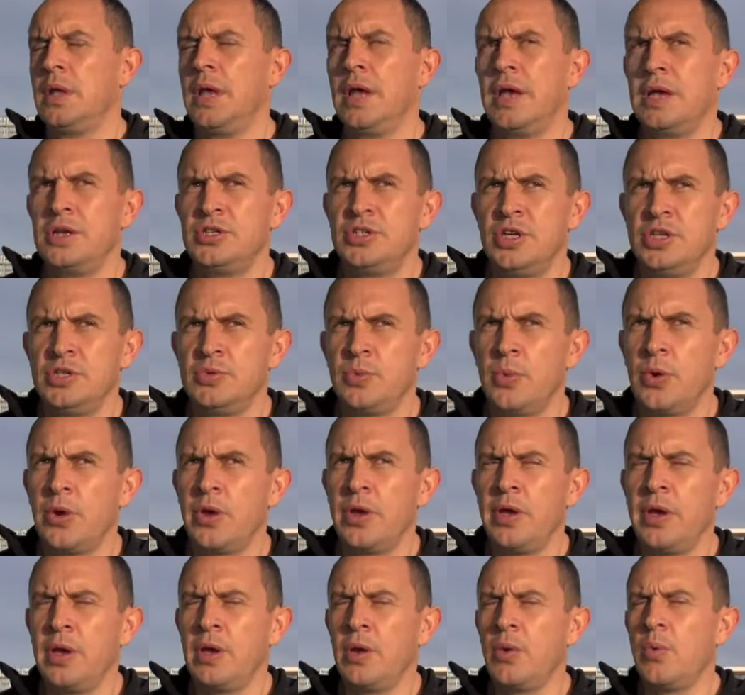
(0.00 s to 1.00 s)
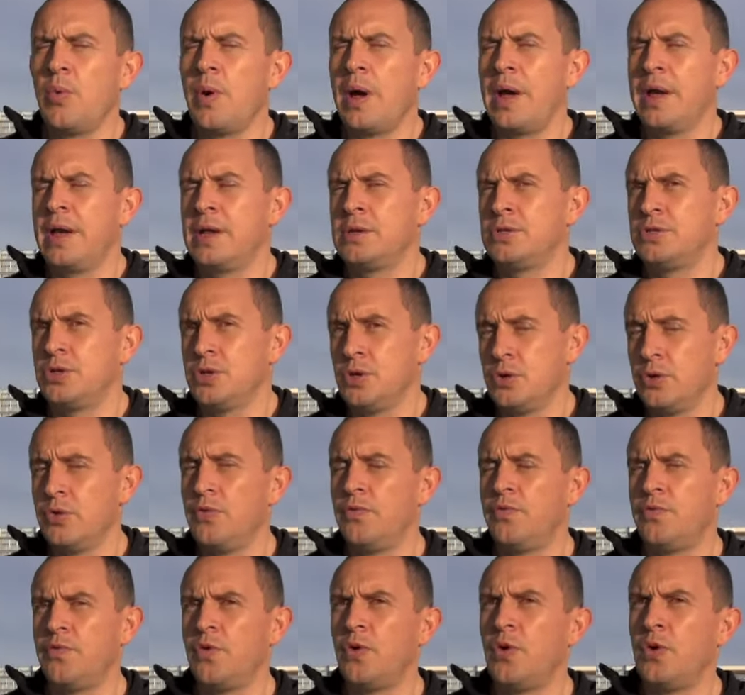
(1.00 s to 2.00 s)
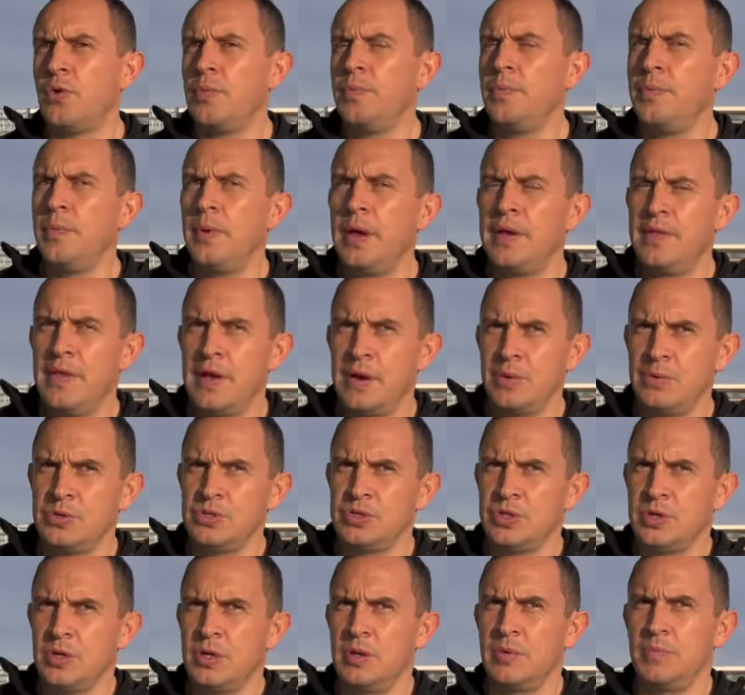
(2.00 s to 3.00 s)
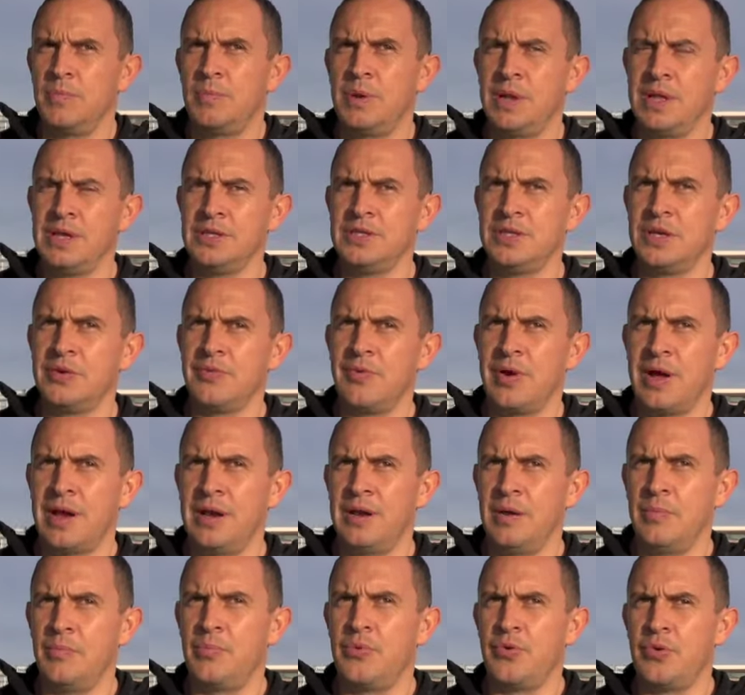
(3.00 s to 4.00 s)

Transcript: Yeah, she's working her way into good form that was a pleasing run.